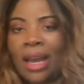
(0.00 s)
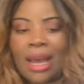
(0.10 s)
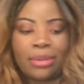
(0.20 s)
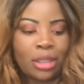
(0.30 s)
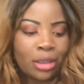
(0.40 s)
I
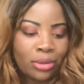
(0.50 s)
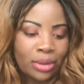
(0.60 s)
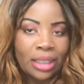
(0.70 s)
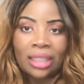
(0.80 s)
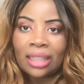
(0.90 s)

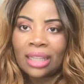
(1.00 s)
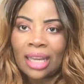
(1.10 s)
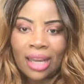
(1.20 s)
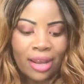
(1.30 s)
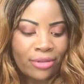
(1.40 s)
absolutely
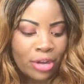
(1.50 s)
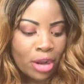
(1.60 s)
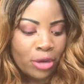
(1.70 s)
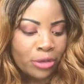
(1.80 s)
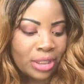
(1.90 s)
love
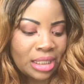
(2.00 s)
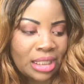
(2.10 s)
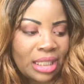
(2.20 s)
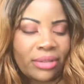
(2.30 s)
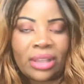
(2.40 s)

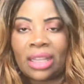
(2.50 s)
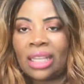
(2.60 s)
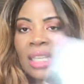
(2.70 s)
receiving